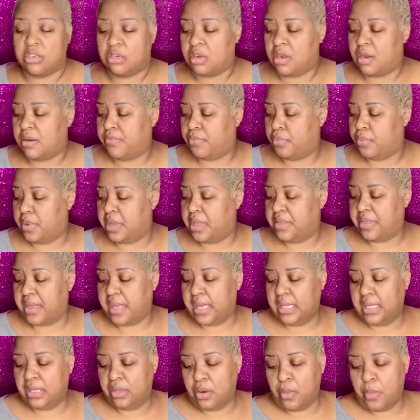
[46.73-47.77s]
off with a
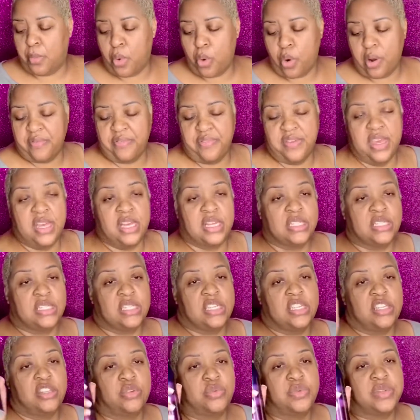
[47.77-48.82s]
little Morphe
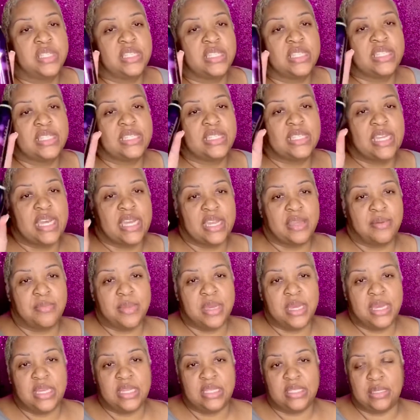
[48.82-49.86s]
Continuous Setting
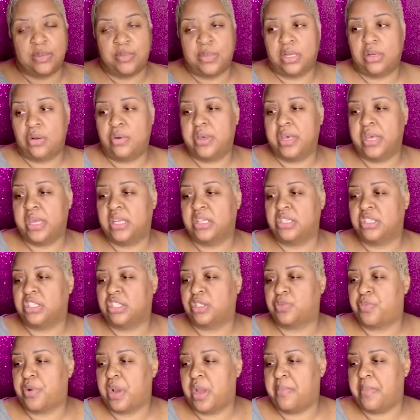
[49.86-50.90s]
Mist. I'm going to go ahead and just
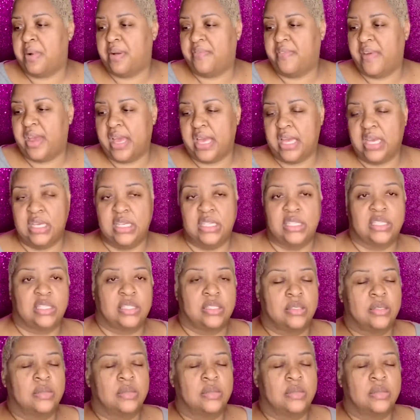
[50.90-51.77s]
spray my face.